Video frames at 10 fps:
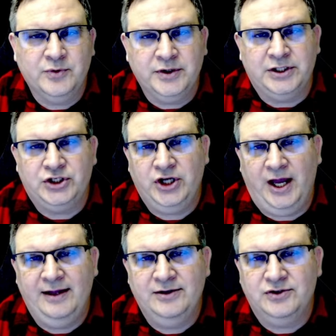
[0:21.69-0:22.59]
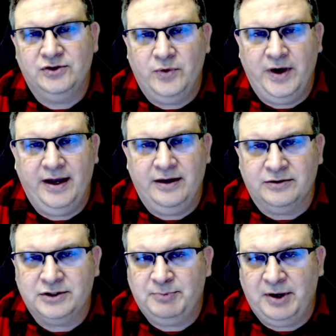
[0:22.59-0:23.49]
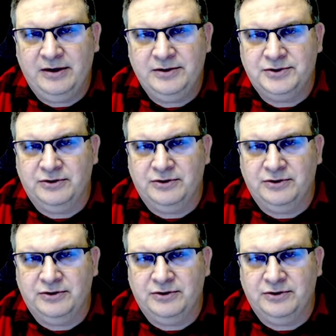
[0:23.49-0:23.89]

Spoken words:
really change the way your spells,